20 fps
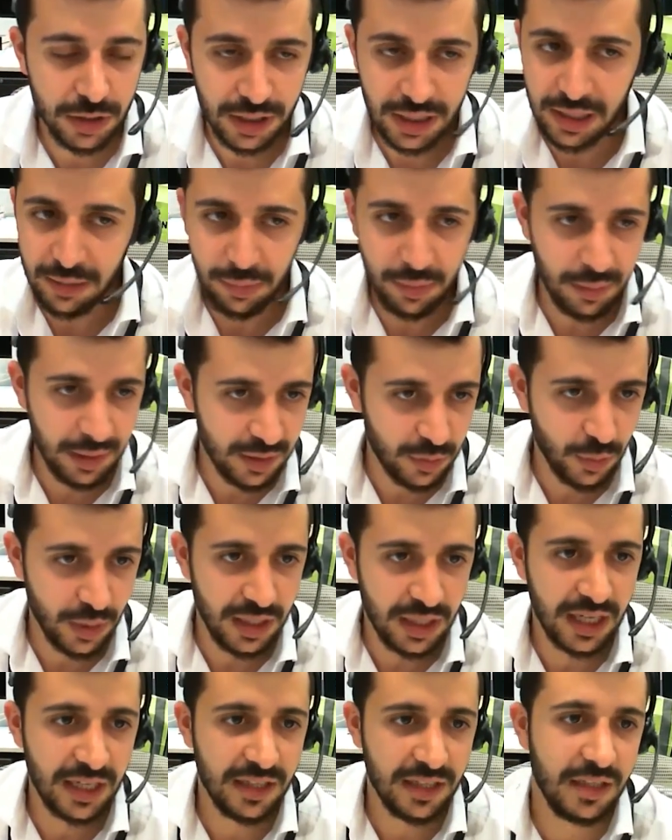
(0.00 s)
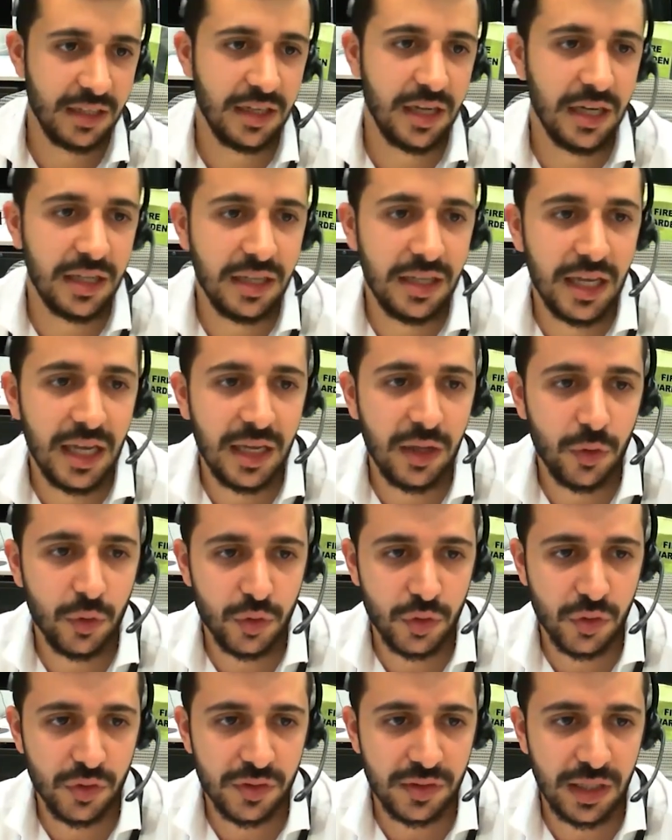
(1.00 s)
And by the way, I think IEA
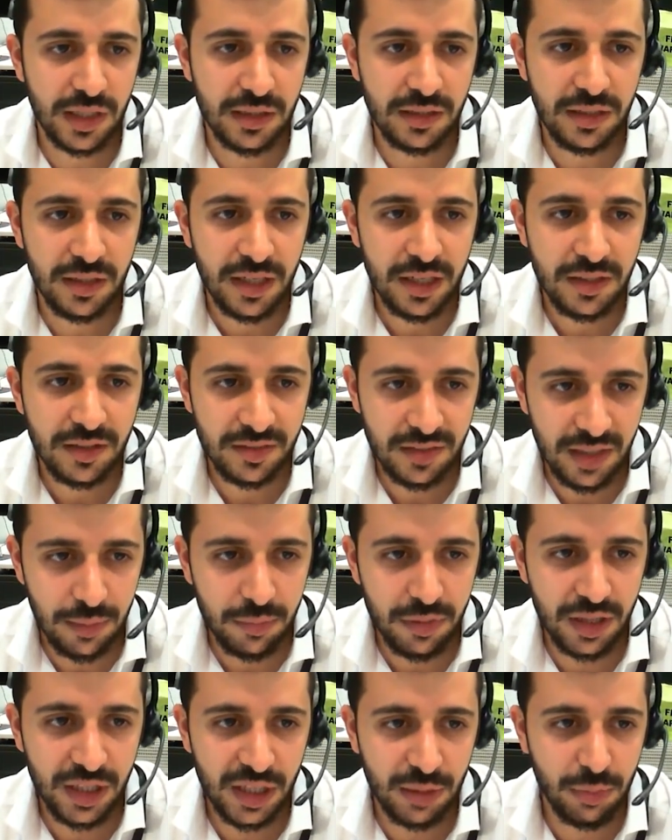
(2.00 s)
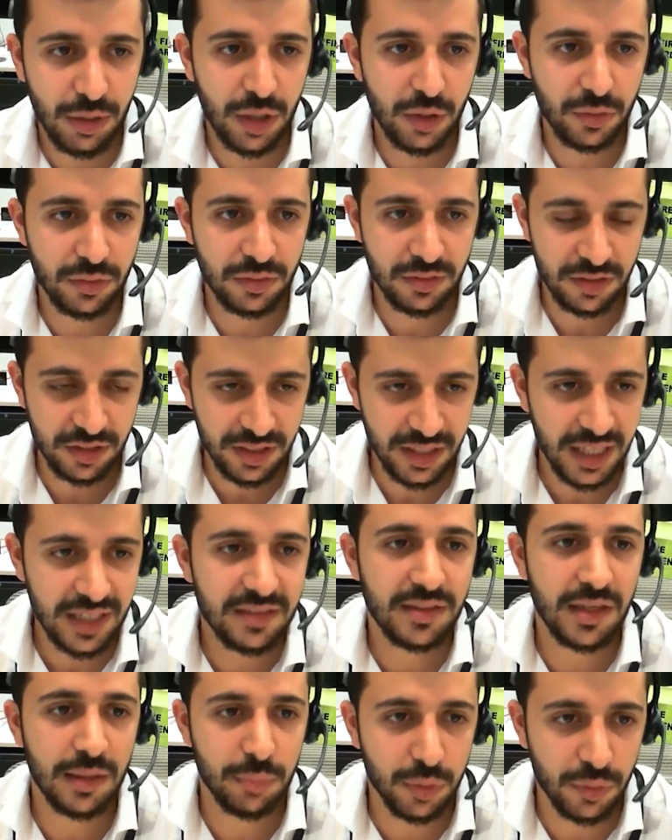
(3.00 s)
also said the same thing about the
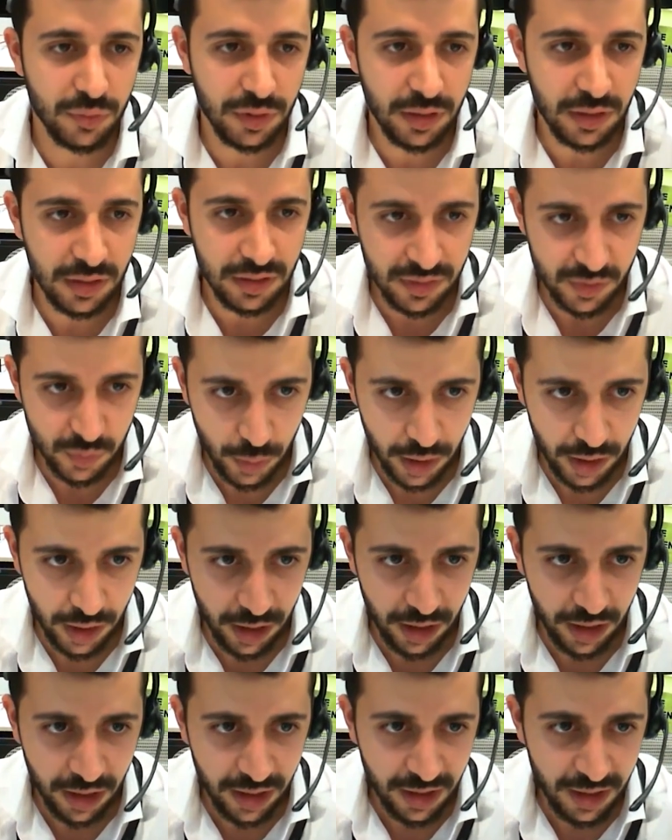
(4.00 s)
next couple of years where